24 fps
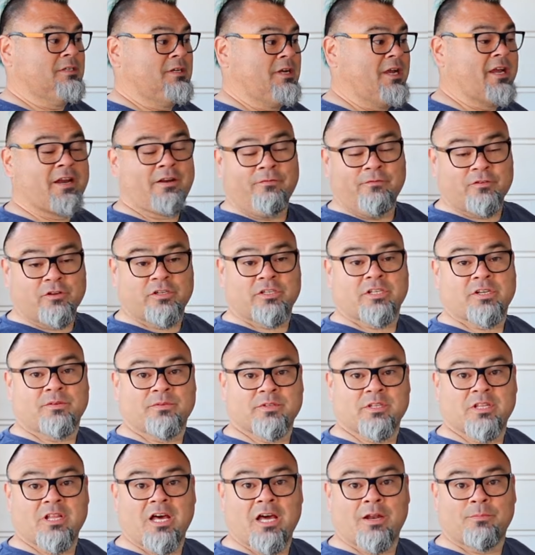And at first there
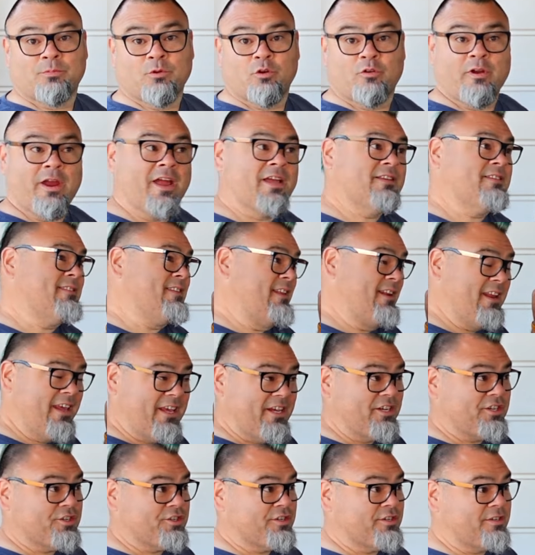was a lot of
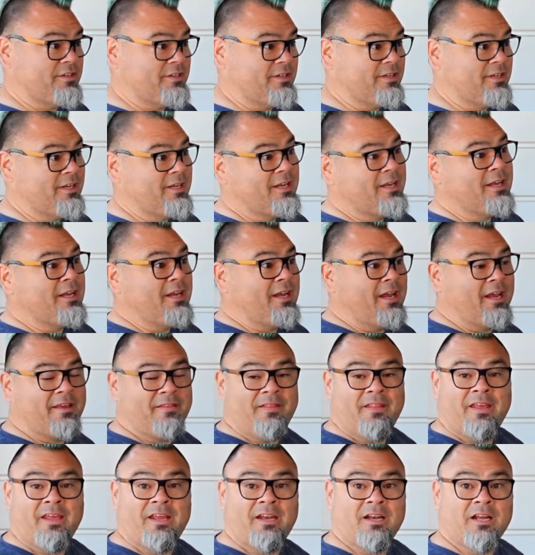procrastination,
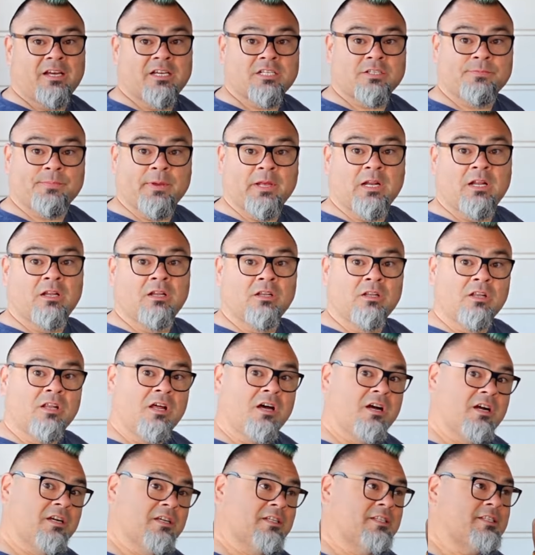and then I spent a
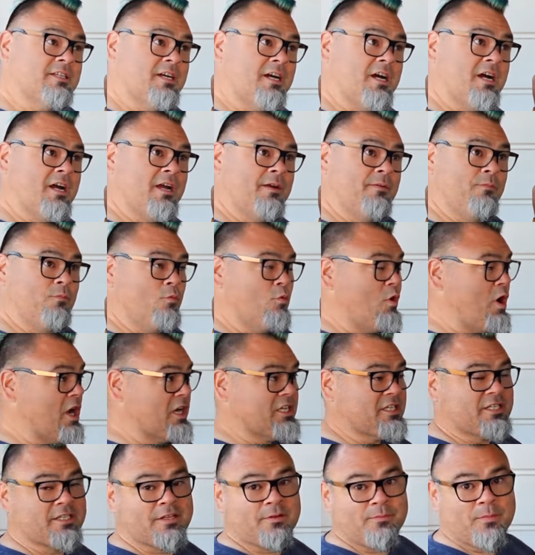long time
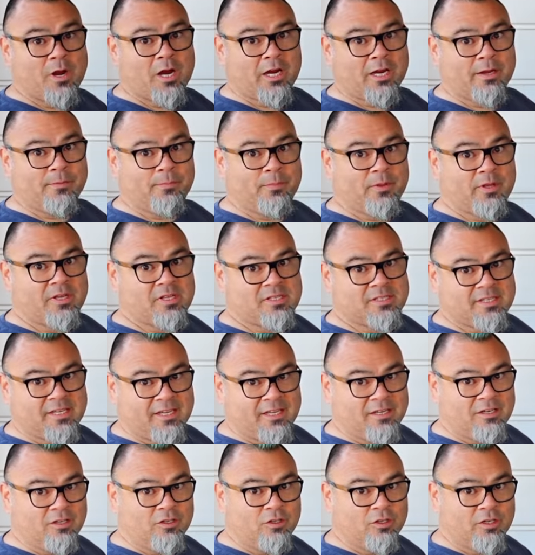watching the marketplace
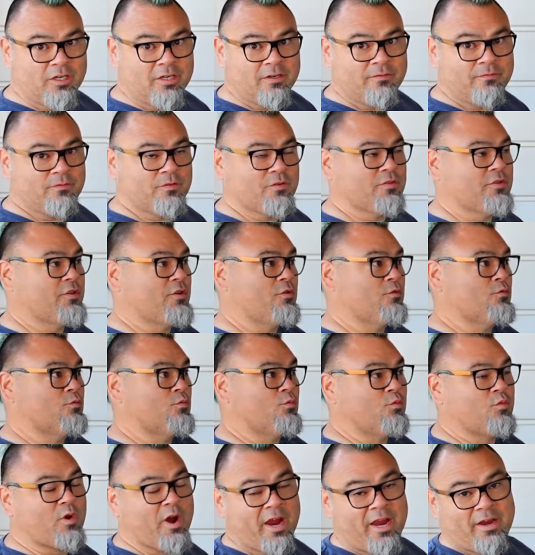and looking for the
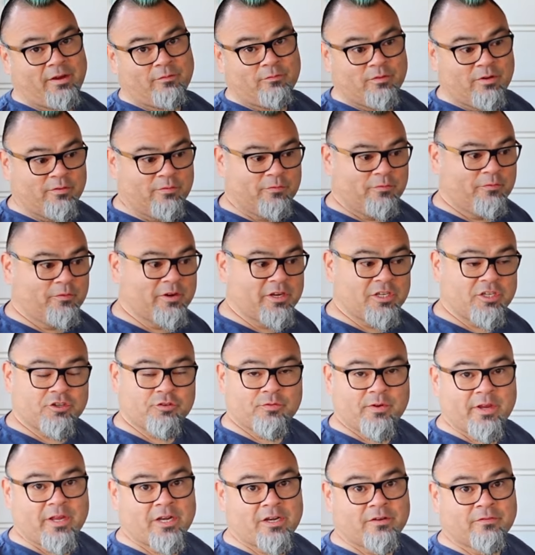right
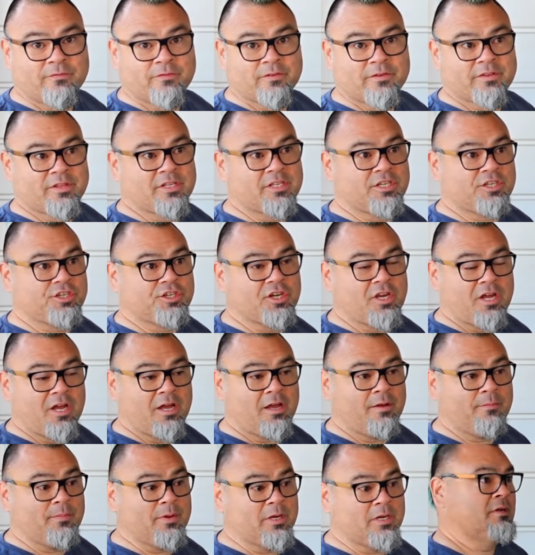refrigerator for the
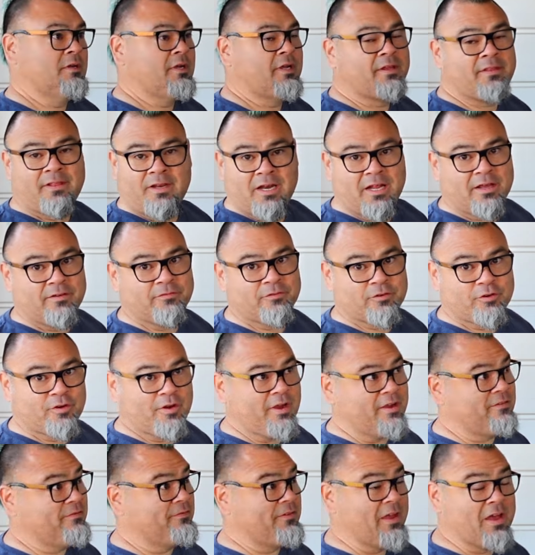job. And then after
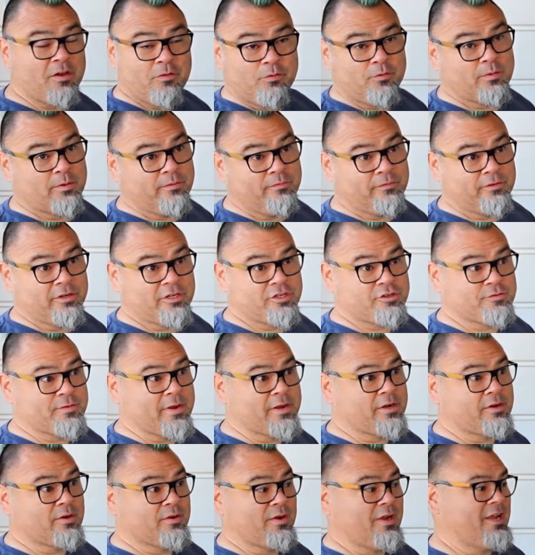I found the
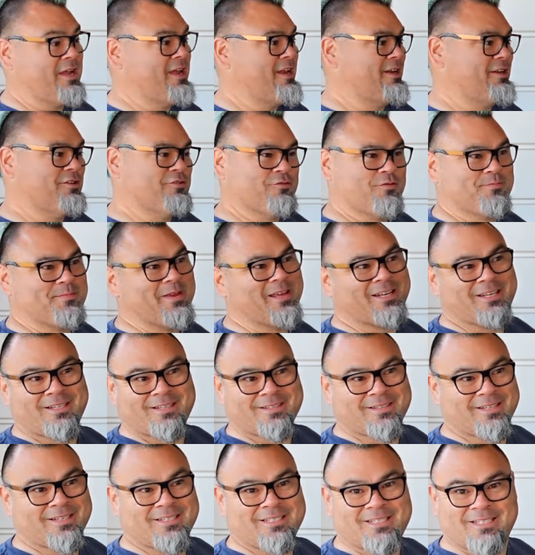refrigerator, I had a
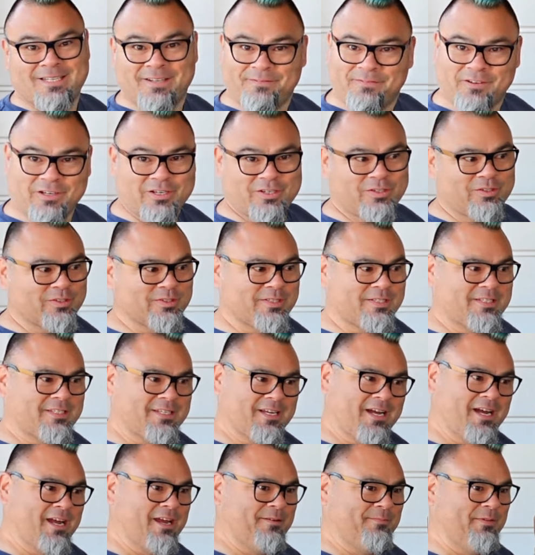tremendously difficult
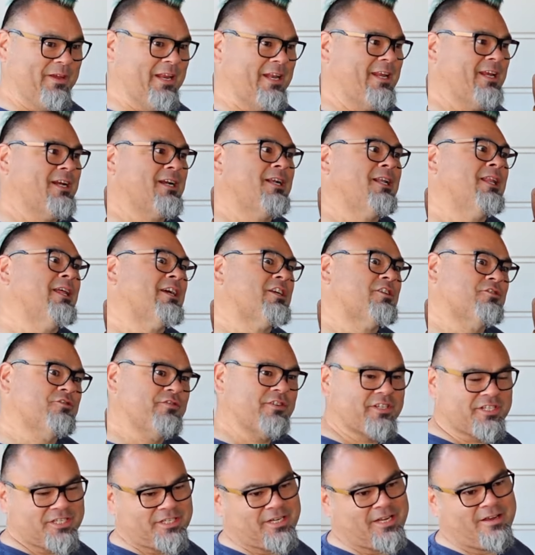time getting an
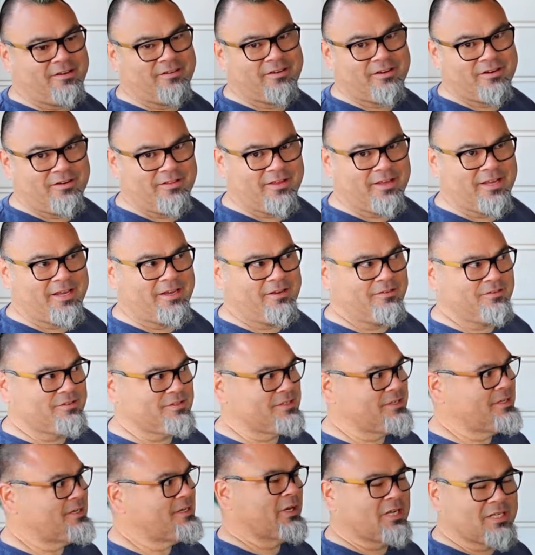electrician out here to the house
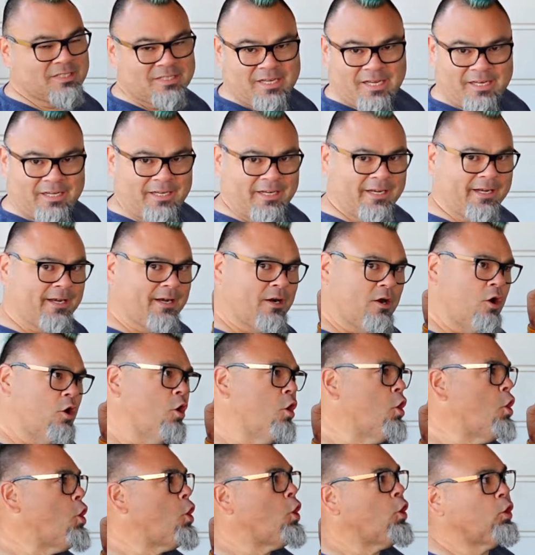because I needed a
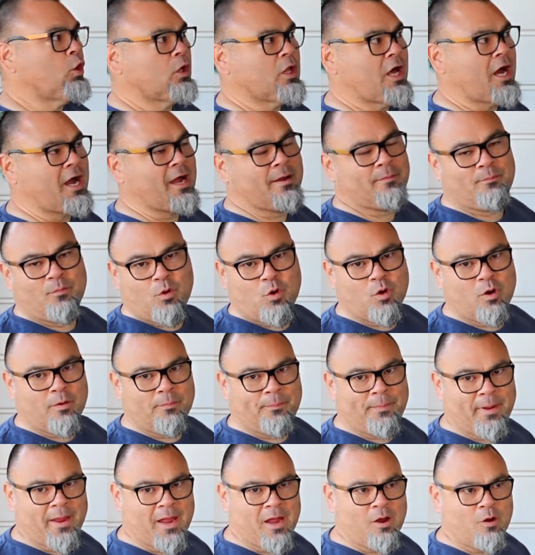whole lot more
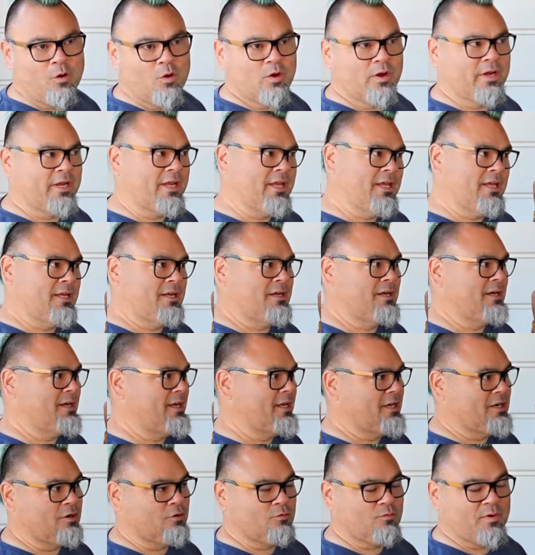power in
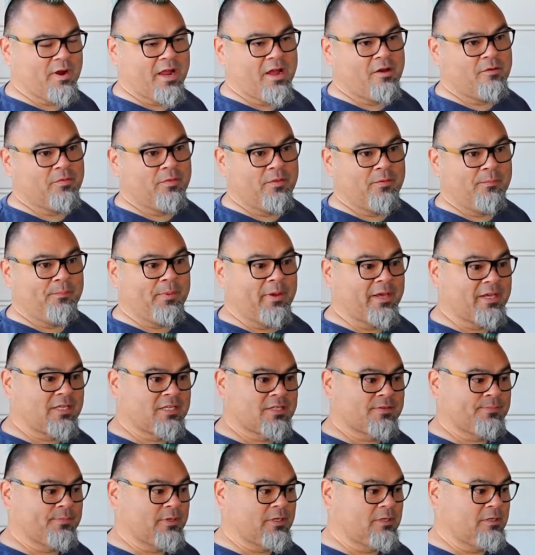and around the
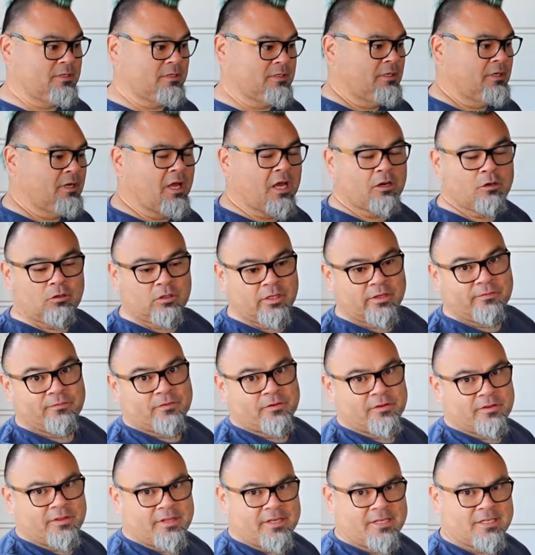basement. Not only
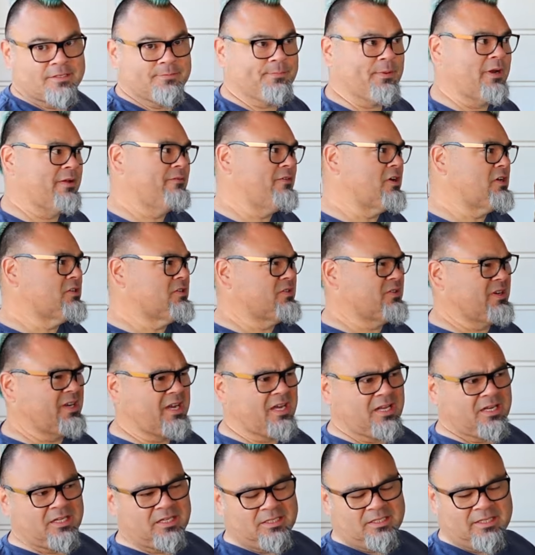for this, but I've also
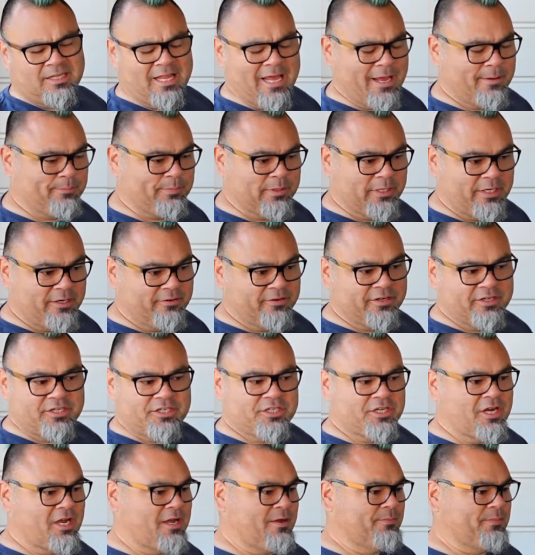got a lapidary
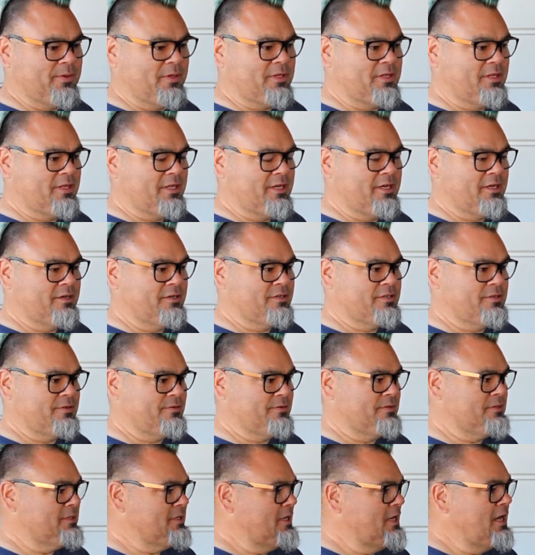shop in there, so
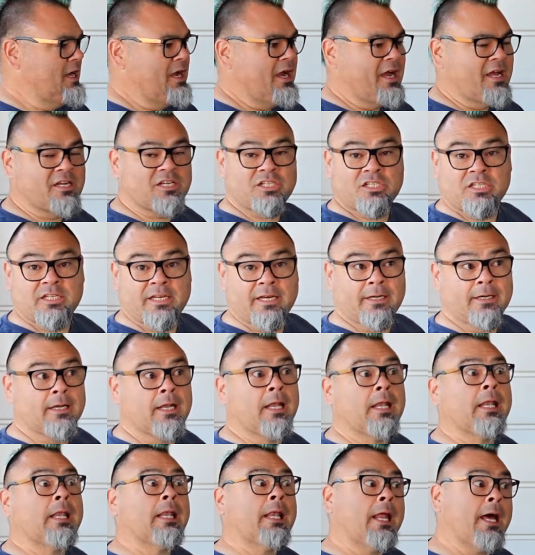I just needed a
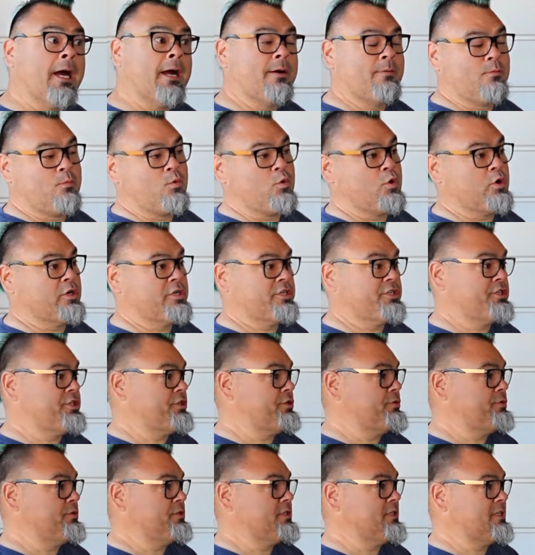lot more
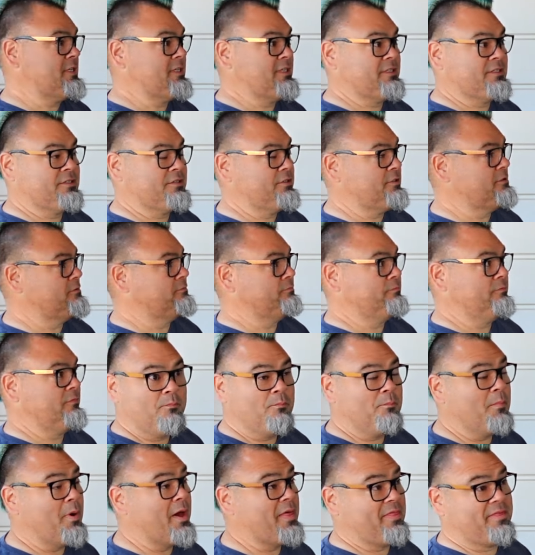juice, and it took
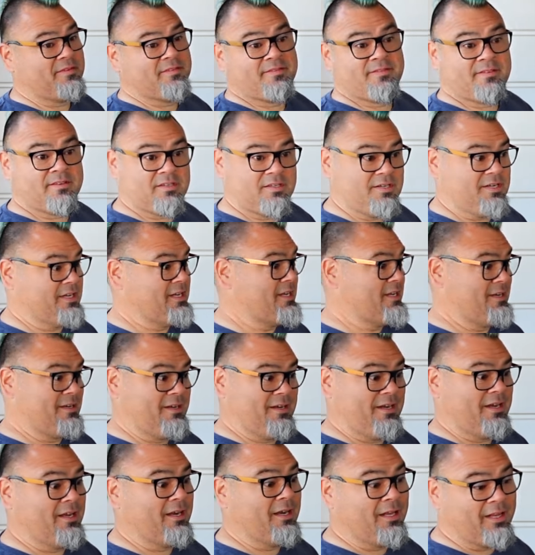months to get
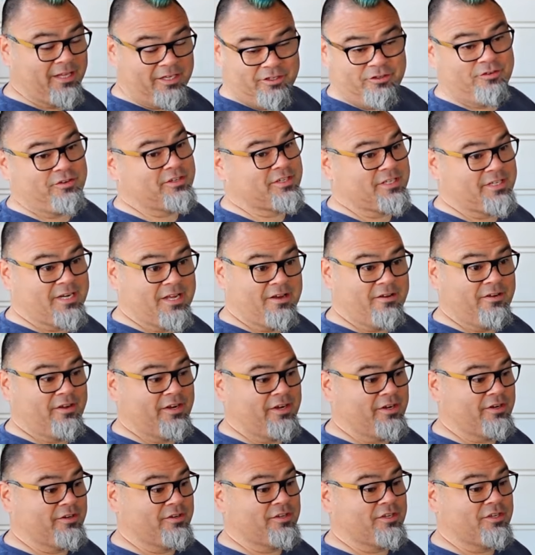an electrician out
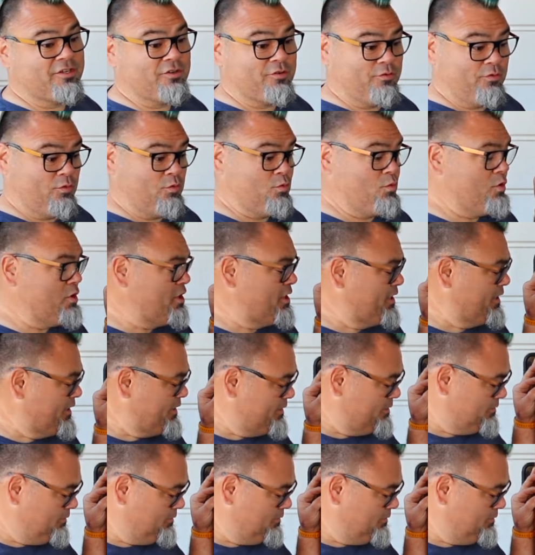here to do the work.